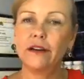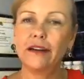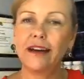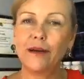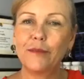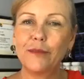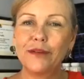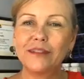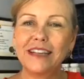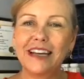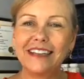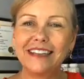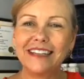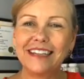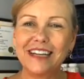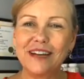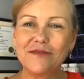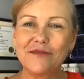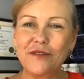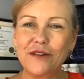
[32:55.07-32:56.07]
I'll put that
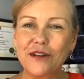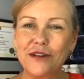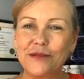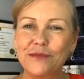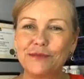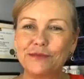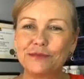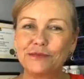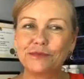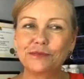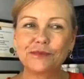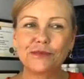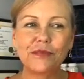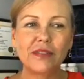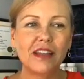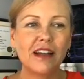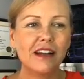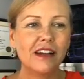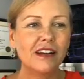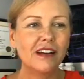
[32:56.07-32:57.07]
link up for you.
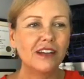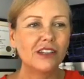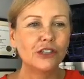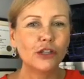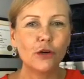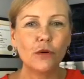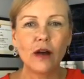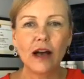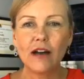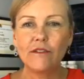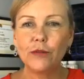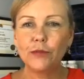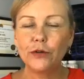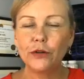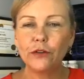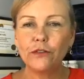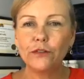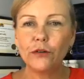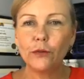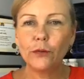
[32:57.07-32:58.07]
So have a
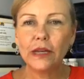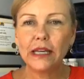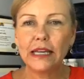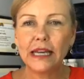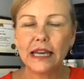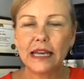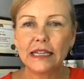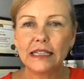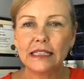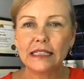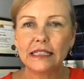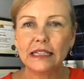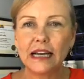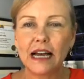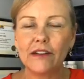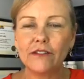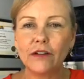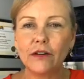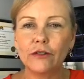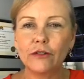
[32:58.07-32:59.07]
beautiful weekend.
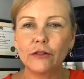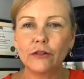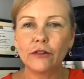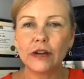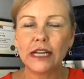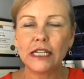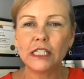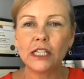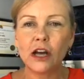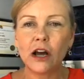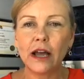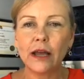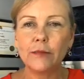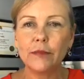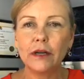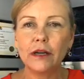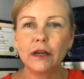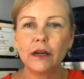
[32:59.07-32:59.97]
Have a great time.